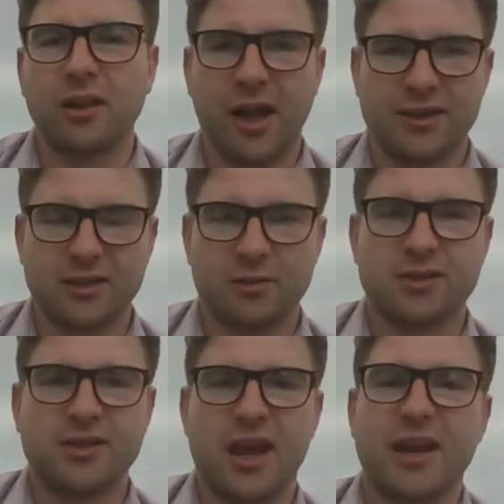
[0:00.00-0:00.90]
has to
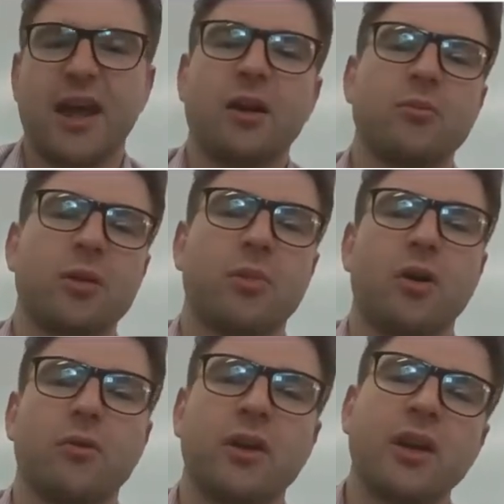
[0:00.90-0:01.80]
stand out and be
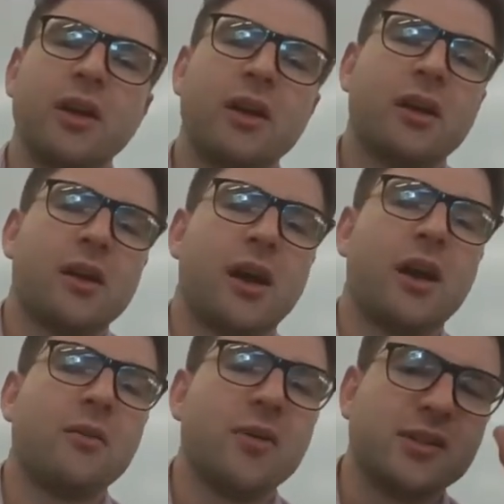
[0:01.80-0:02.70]
bold.
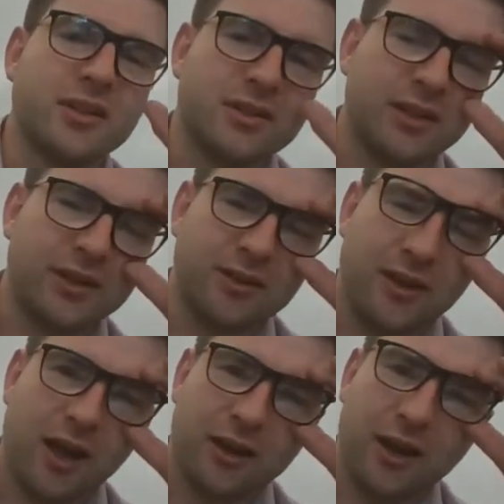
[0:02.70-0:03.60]
Additionally to
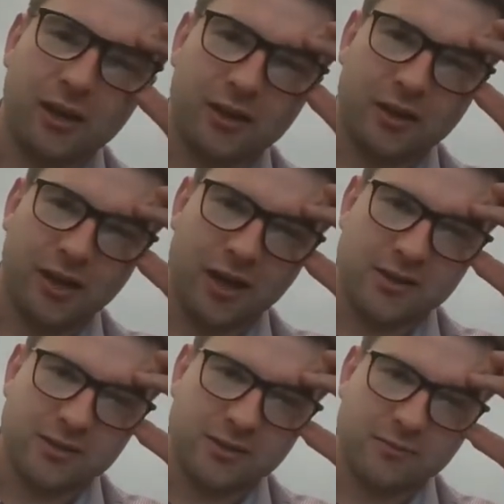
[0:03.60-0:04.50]
that, color
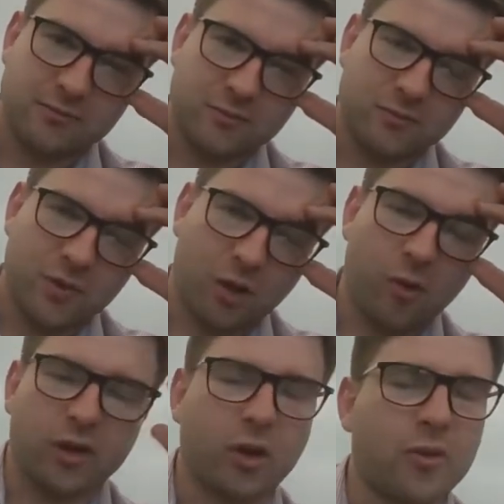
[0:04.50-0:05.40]
has, I
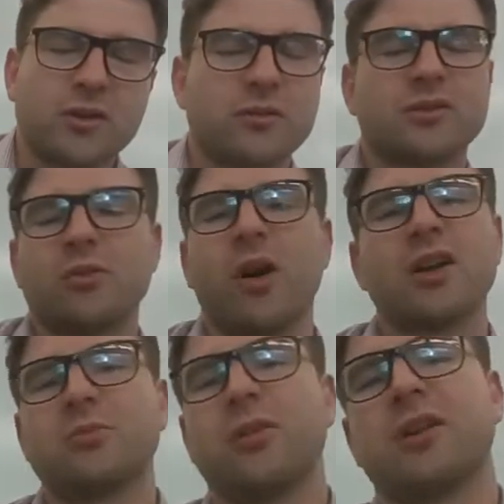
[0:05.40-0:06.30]
won't go into it too
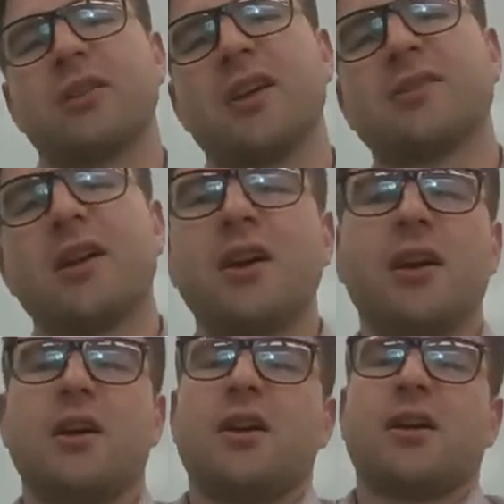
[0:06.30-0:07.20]
much, but there's
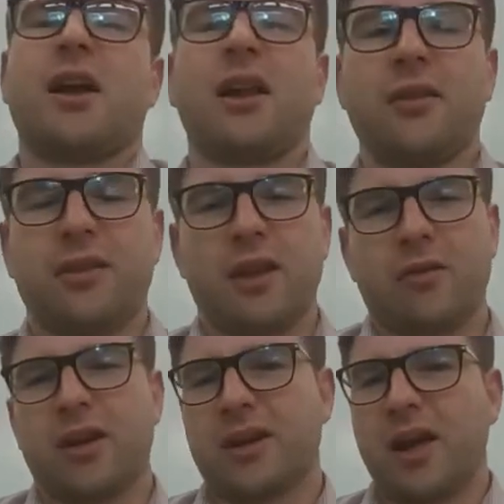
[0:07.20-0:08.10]
color theory, and